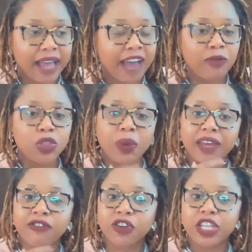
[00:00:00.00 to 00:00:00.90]
I've been doing
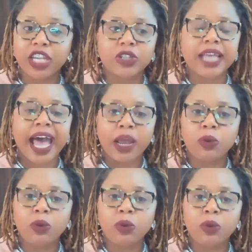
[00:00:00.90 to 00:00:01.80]
it for years, I
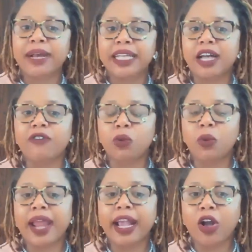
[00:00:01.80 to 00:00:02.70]
will take myself on what
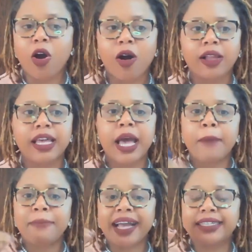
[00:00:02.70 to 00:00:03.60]
I call
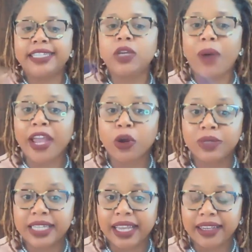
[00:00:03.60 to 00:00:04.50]
my
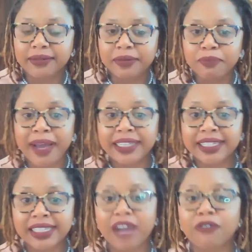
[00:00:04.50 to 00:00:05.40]
DYOD, my
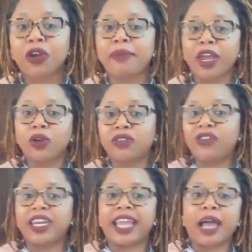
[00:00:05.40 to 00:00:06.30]
discovering my own
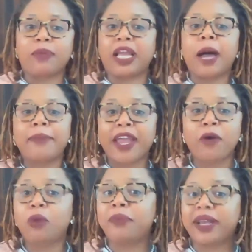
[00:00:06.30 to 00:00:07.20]
divinity. I'll become my
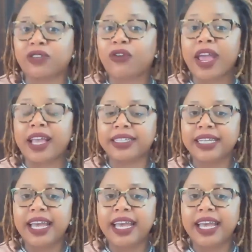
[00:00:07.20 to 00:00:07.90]
own best friend.